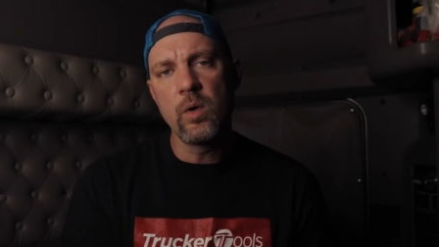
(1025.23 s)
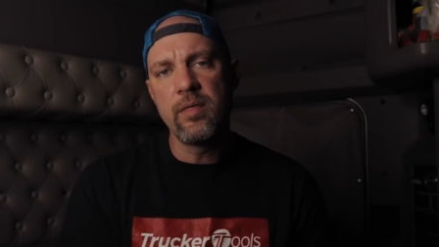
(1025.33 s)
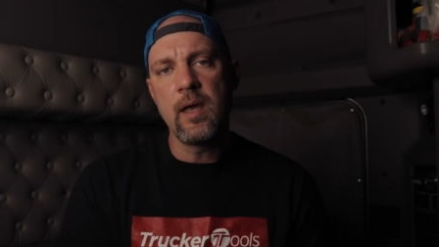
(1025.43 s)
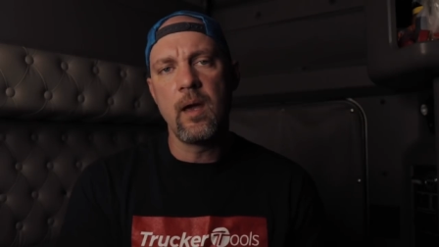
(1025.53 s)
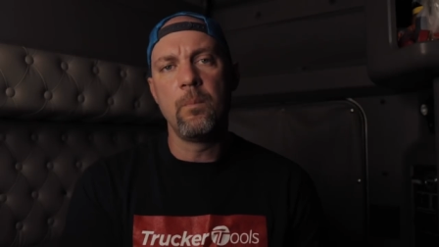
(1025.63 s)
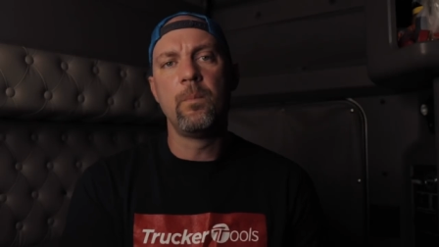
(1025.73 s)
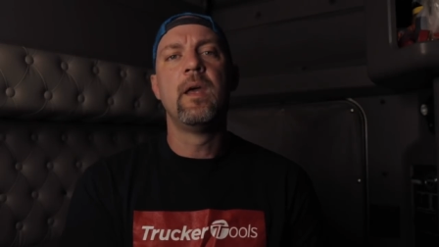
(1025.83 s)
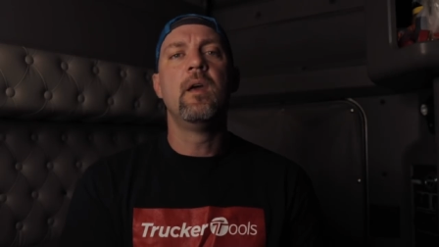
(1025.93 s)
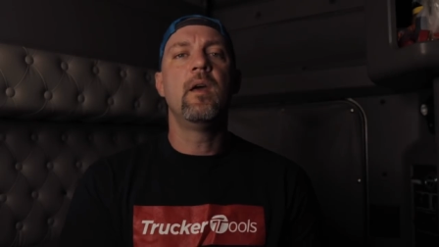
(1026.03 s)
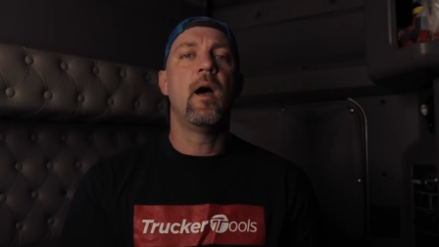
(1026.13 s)
with them.
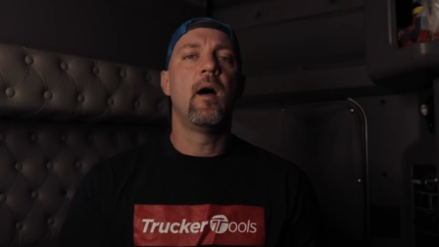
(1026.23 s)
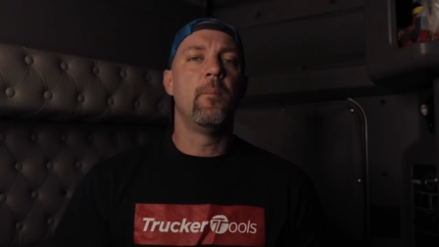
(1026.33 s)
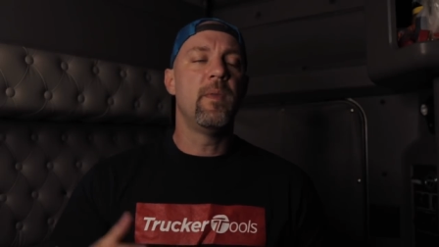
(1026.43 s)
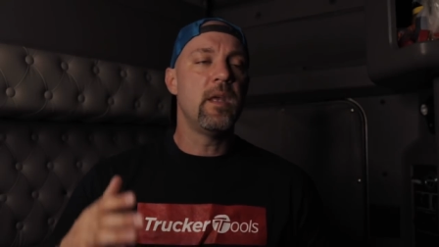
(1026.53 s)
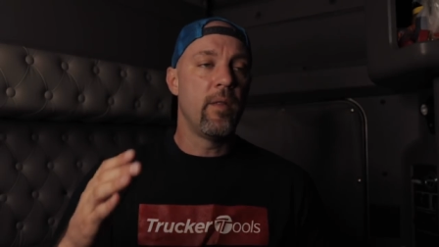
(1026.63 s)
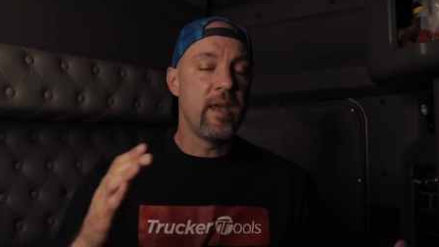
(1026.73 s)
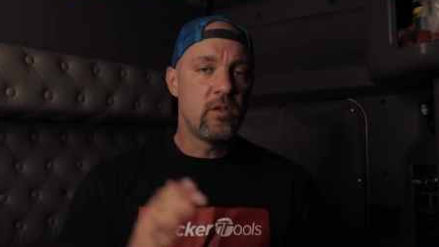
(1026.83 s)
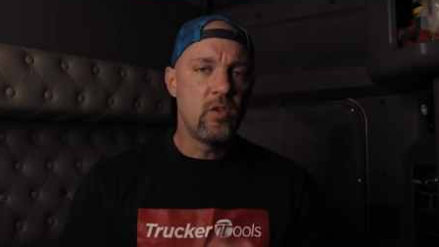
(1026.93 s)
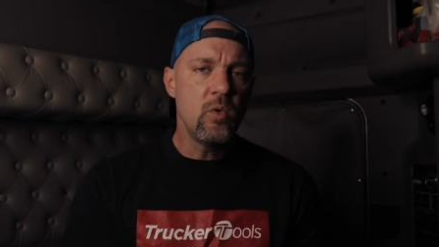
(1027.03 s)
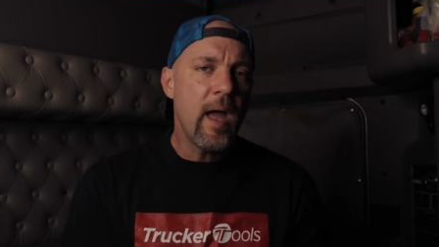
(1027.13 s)
Um, you know, they
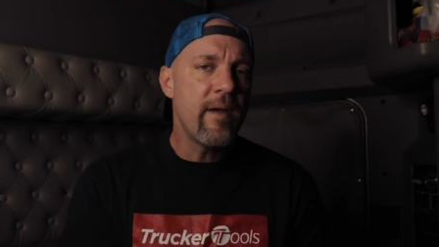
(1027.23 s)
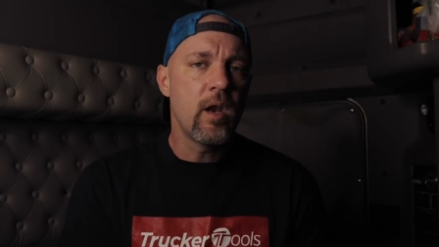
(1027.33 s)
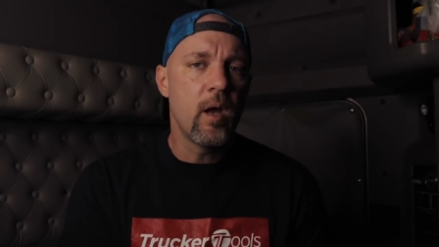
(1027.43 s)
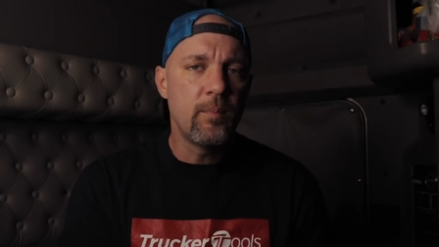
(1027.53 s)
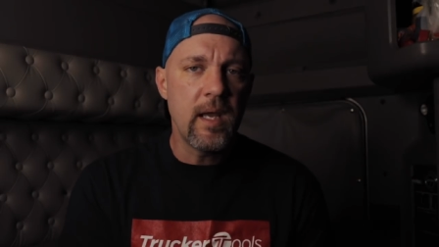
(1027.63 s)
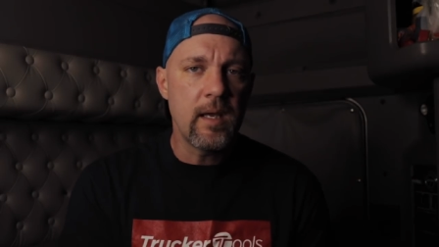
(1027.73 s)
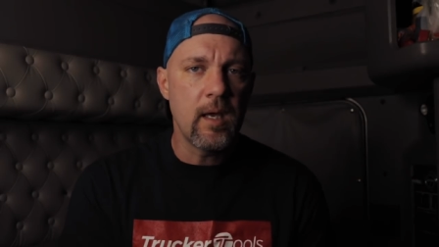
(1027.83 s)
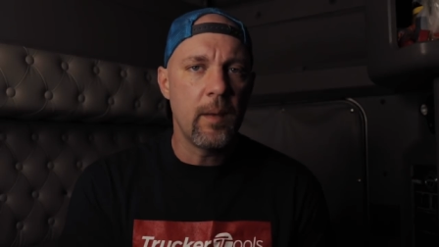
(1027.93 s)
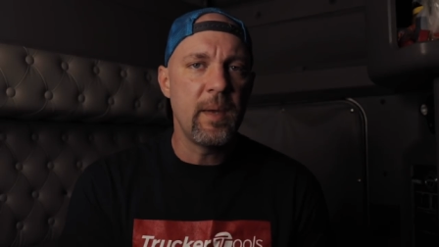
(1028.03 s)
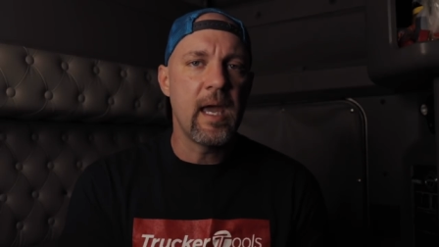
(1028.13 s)
do have an update
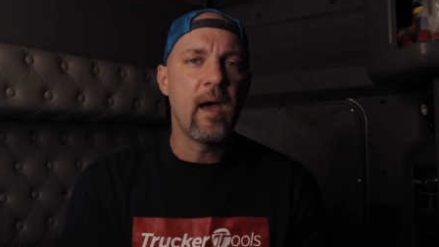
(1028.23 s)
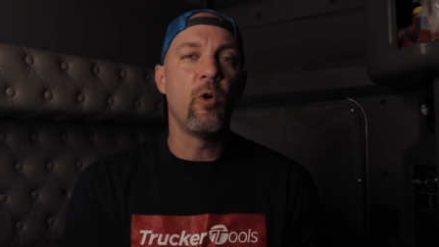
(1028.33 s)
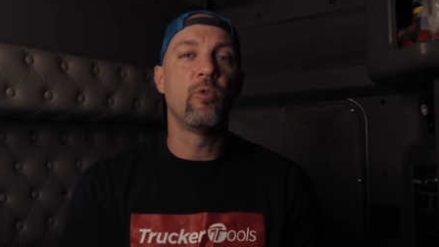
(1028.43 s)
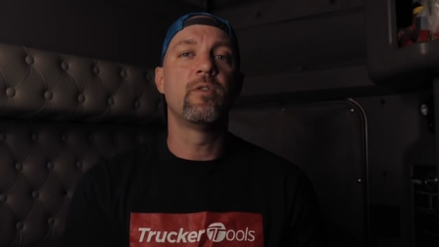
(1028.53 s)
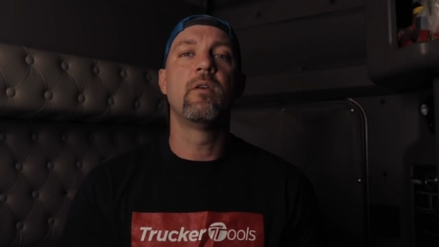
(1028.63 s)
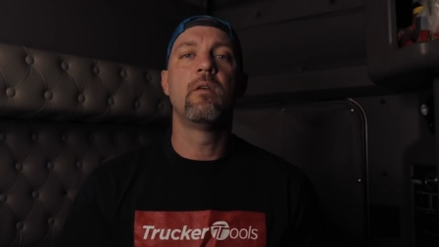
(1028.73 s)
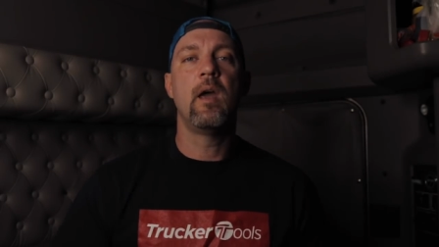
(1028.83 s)
coming out.